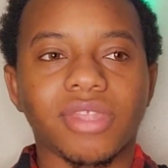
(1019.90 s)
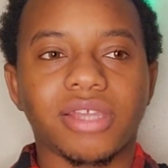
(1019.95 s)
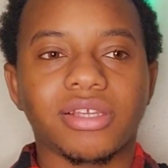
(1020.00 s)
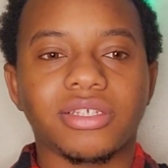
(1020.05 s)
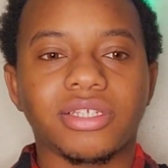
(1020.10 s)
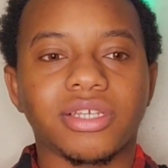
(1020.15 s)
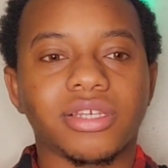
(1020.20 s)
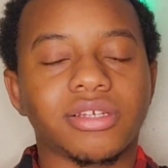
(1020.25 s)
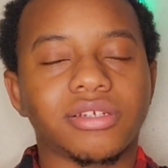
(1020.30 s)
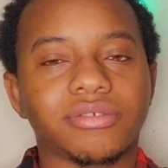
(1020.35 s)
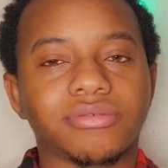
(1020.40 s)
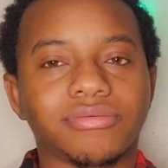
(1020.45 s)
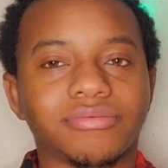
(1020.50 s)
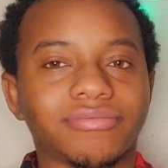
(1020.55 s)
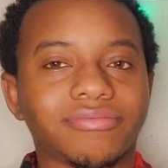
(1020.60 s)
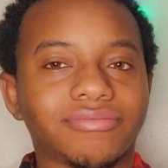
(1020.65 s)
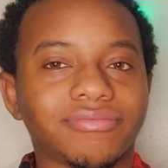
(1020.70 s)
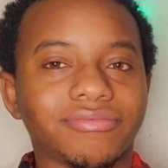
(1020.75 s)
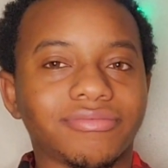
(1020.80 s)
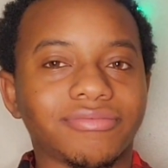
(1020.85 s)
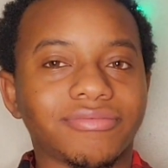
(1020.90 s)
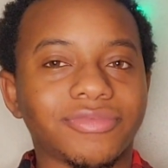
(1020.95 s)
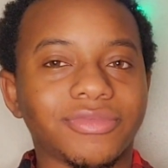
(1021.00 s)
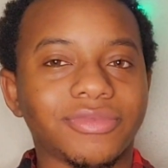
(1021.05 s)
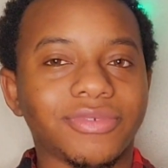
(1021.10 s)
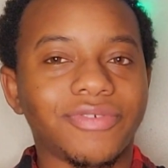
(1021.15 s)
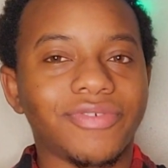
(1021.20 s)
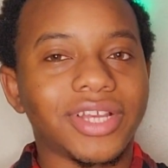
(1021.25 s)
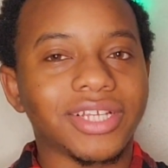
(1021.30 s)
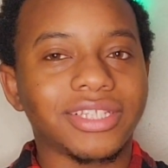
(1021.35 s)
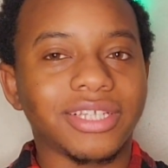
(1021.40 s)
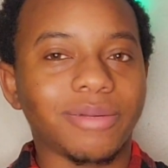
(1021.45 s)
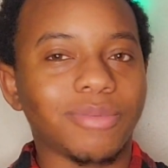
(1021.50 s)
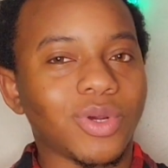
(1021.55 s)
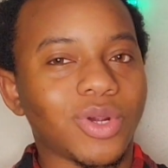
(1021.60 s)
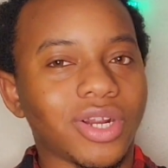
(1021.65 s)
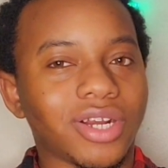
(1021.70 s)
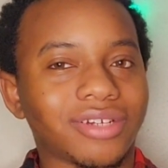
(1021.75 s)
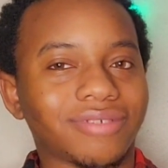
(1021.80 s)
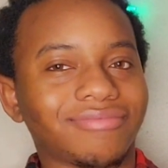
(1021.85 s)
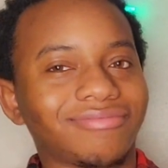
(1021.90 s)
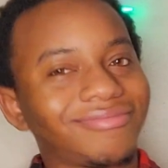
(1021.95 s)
yeah, fucked in the barn.